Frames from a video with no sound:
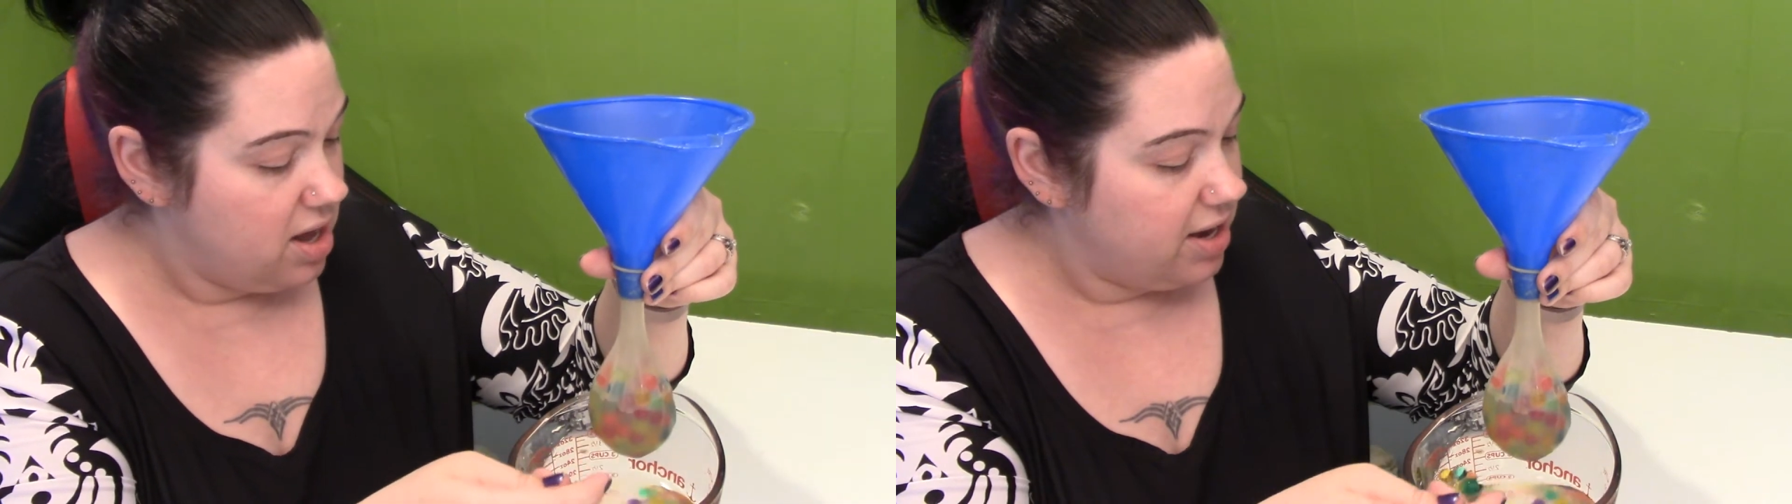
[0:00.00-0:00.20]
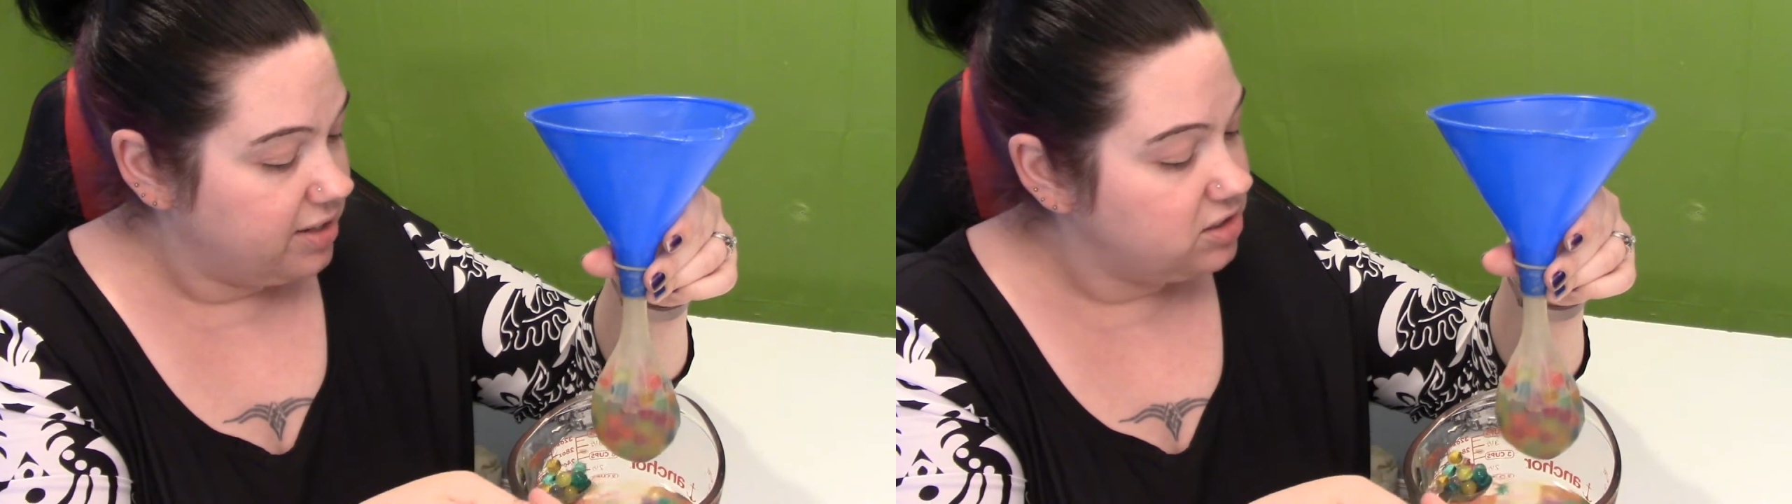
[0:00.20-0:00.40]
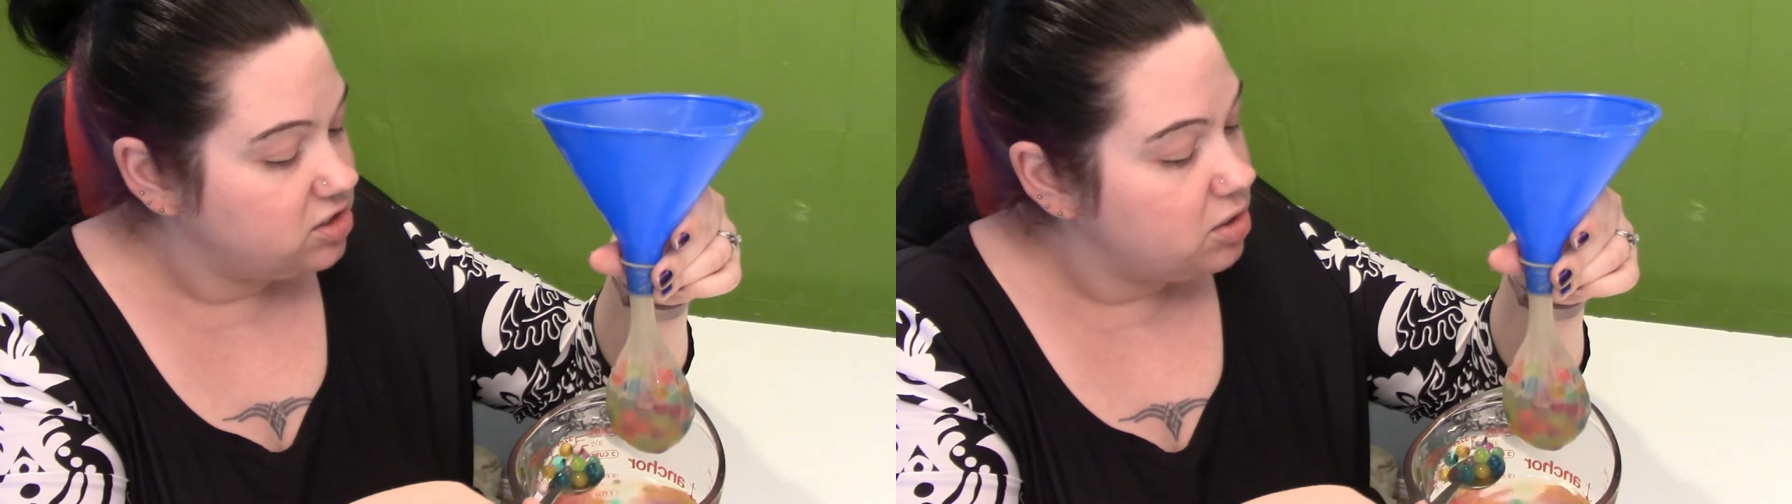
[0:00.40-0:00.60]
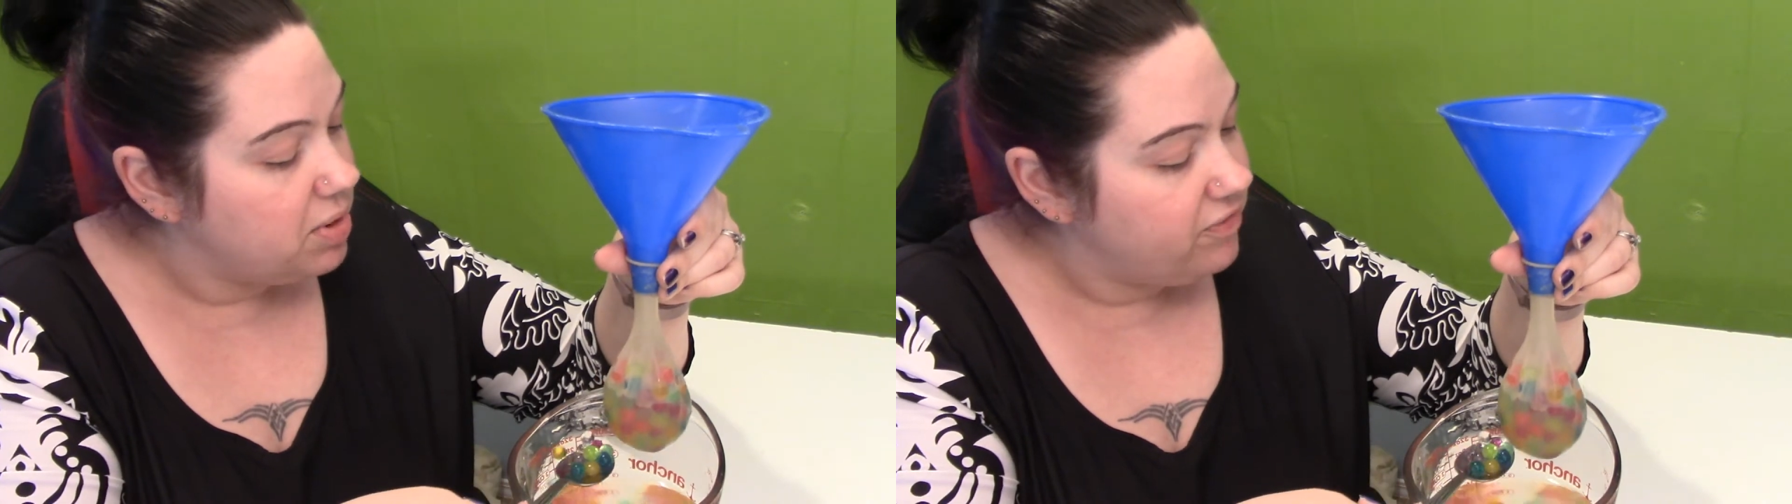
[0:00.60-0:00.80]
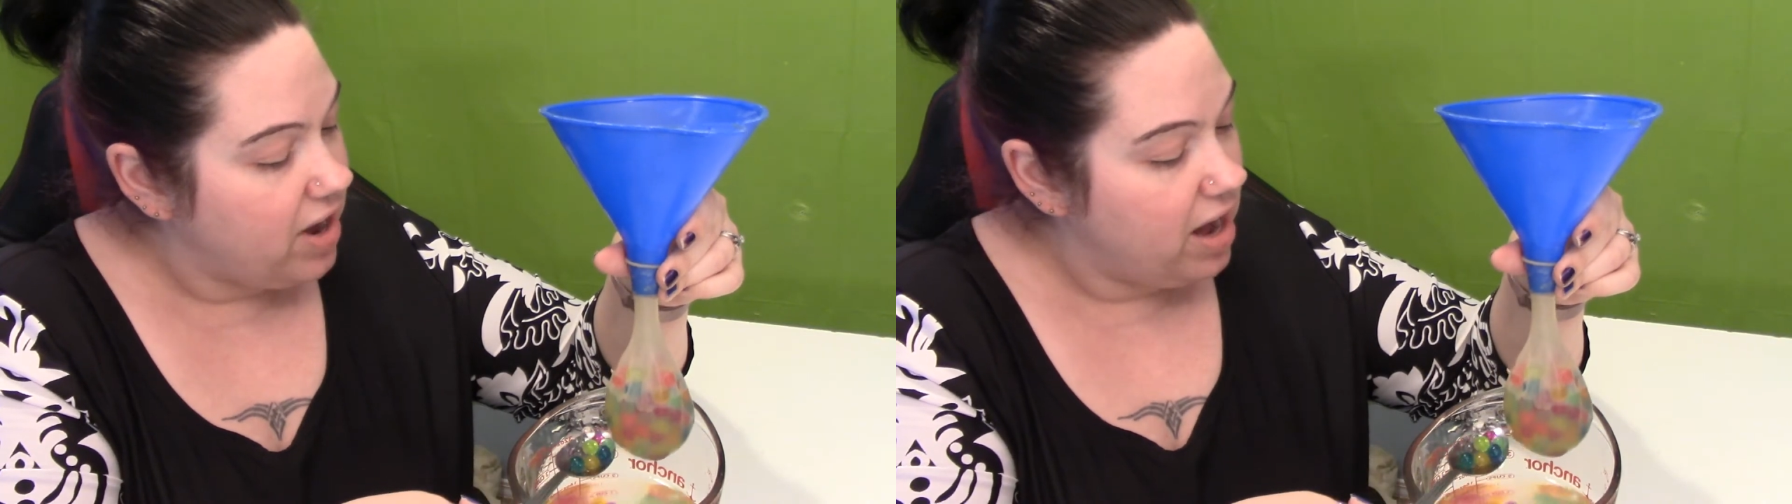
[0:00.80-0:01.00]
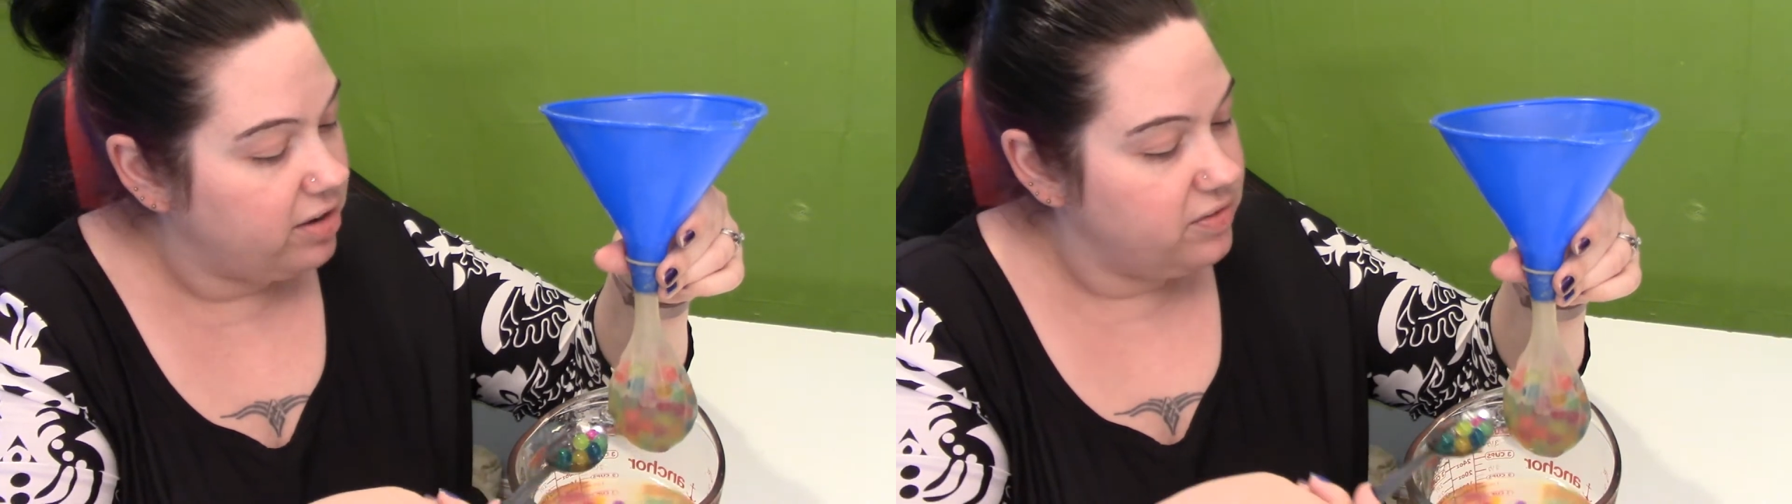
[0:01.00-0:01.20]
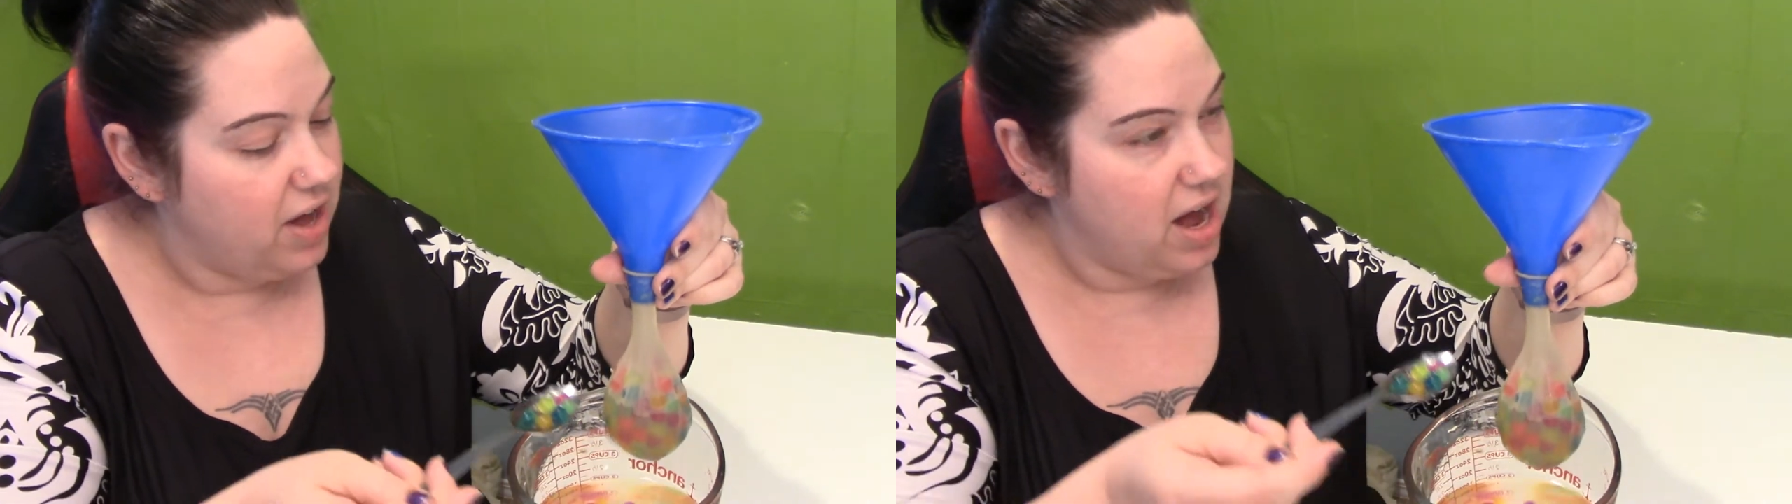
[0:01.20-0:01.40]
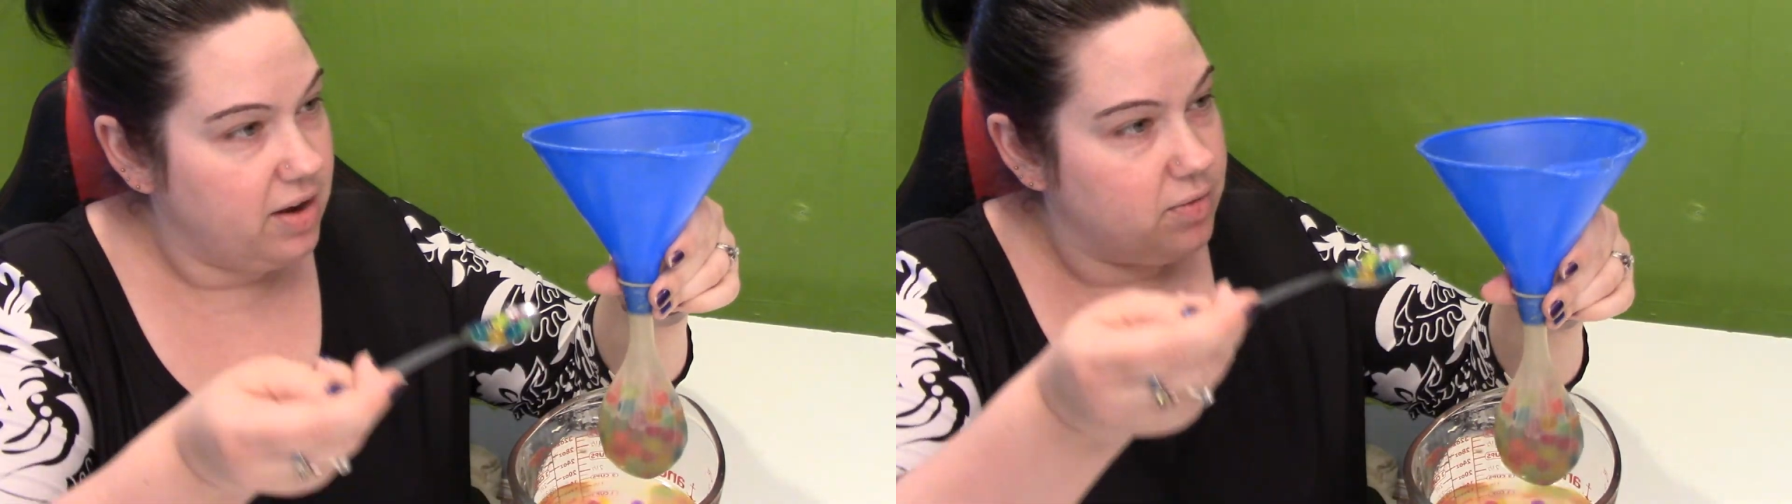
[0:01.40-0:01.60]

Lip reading: And so we found that